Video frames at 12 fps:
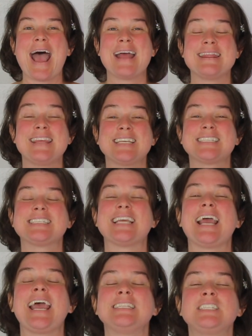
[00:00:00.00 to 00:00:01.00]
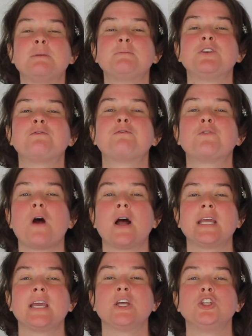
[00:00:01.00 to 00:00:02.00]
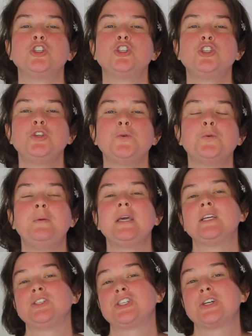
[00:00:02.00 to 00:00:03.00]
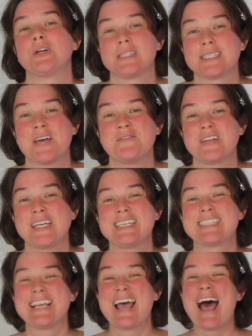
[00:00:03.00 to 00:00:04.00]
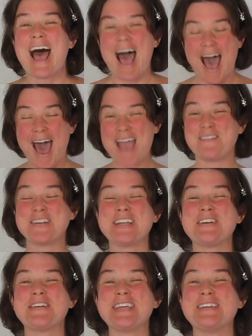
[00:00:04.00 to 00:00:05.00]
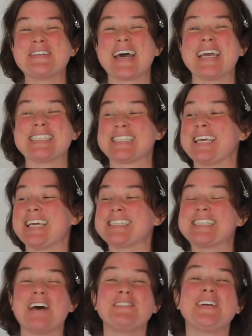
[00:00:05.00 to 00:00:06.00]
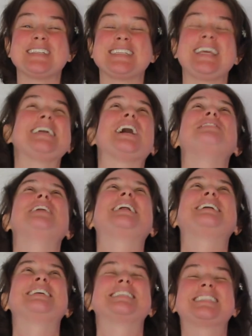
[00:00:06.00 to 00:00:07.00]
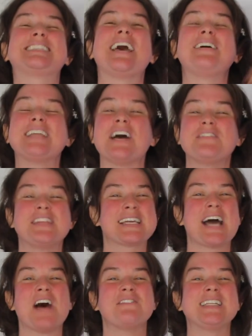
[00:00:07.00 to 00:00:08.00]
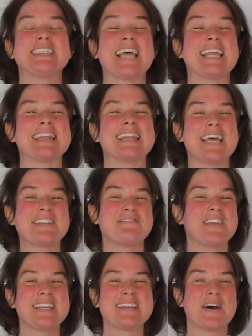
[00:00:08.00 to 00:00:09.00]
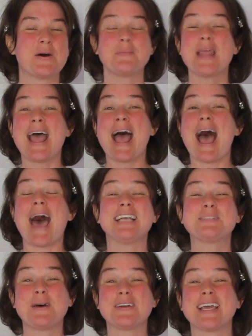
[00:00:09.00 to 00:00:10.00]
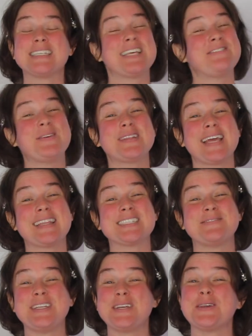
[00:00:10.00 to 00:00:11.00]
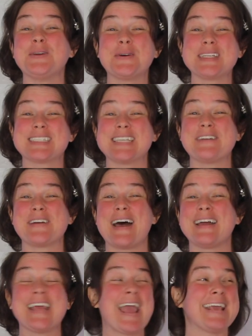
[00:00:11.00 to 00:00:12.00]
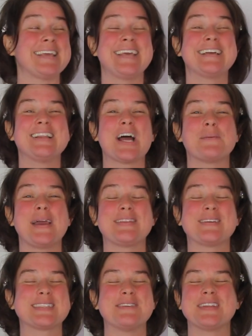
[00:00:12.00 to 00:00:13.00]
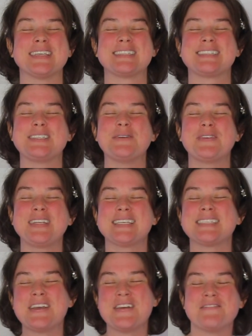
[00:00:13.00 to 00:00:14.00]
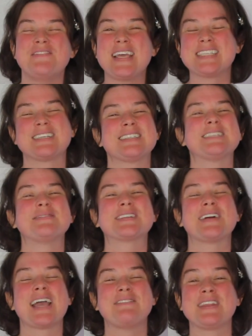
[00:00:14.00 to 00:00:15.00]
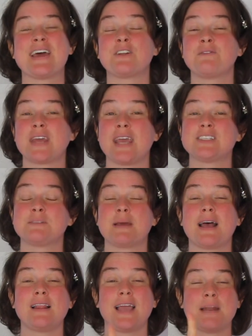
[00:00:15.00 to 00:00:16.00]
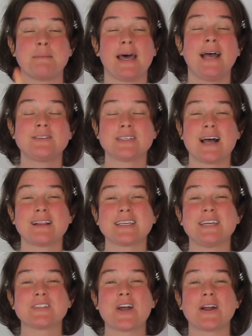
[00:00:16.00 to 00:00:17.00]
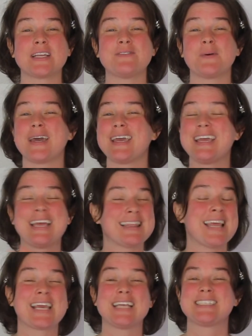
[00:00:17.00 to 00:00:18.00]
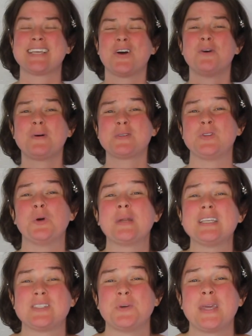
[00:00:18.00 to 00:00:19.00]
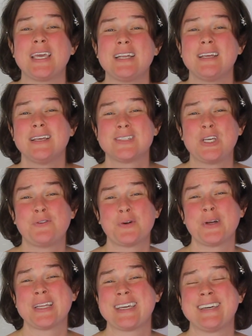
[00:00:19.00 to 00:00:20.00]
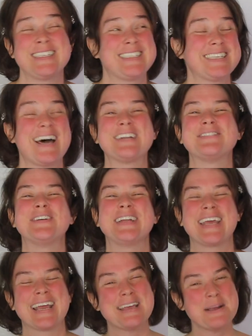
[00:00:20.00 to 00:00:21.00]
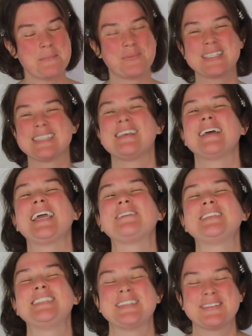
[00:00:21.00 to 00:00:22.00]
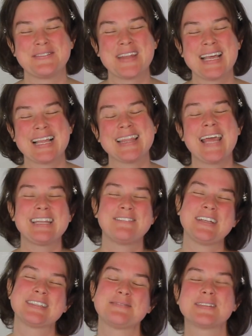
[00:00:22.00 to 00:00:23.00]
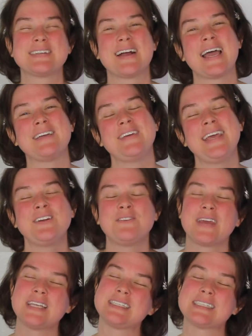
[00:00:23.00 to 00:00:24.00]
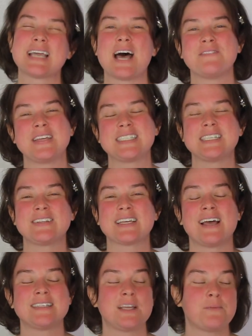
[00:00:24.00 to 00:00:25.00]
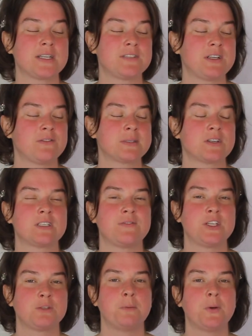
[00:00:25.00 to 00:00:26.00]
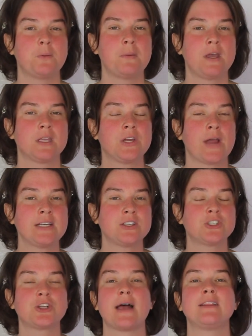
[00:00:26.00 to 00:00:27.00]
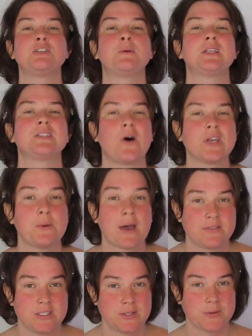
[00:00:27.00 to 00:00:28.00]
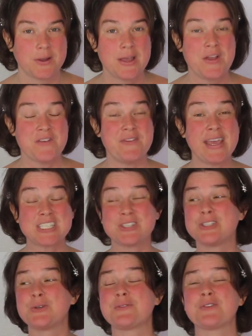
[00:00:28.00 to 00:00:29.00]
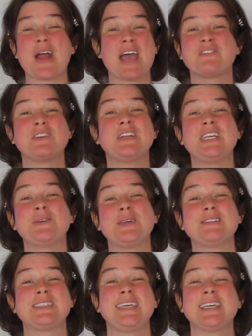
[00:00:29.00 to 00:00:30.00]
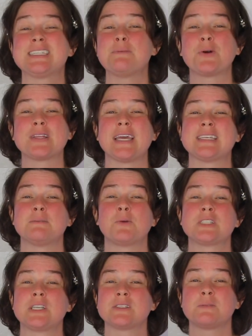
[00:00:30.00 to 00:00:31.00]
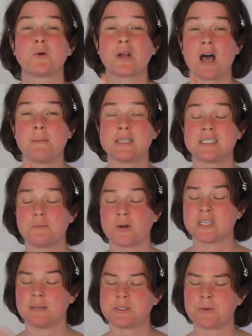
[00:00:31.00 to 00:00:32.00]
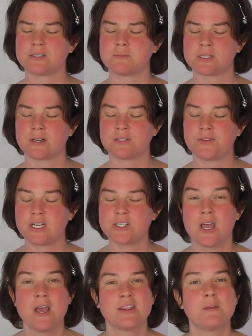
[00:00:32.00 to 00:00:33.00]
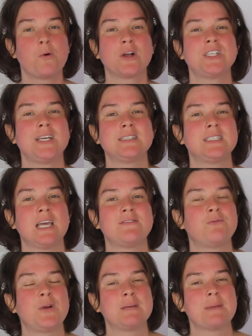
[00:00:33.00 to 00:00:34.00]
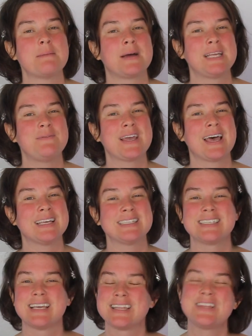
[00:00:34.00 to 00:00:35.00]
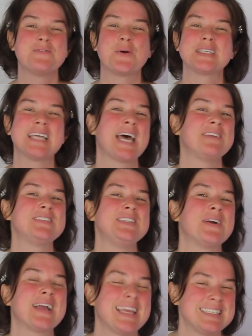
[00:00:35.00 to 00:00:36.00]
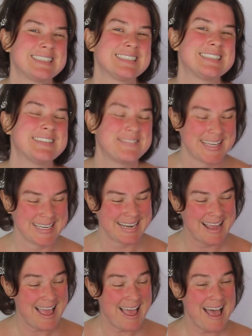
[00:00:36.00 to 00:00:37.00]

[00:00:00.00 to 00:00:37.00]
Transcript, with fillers: And this ends up defrauding two big insurance companies. I want to know what you guys think. Tell me what you think about all this. Sound off in the comments and let me know. As well, guys, if you like this video, you want to stay around and giggle our way through some of this stupidness, make sure and subscribe, hit that notification bell, and my $100 gift card giveaway. Like I said, almost nobody's doing it, so you have a really good shot of winning. This is all you have to do. Like the video, subscribe, hit notifications, comment, share the content, watch a video from start to finish, boom, you're entered, you're eligible, that's all you have to do. Make sure and do it for every video you see because the more likes, the more shares, the more comments, the times you watch from start to finish, the more chances you have of winning my money because the more times you are entered to win.